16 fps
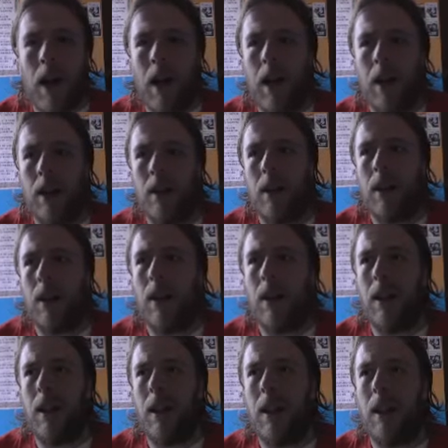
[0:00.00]
and
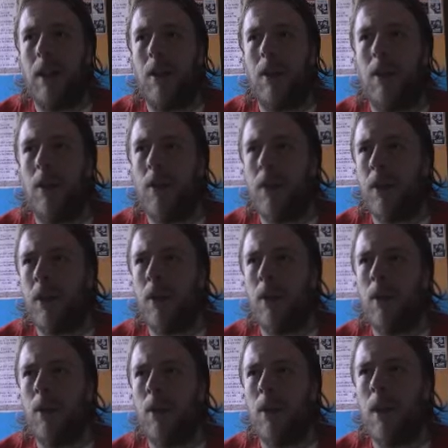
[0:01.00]
it
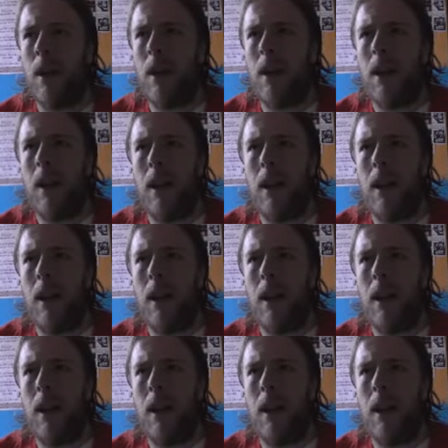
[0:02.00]
also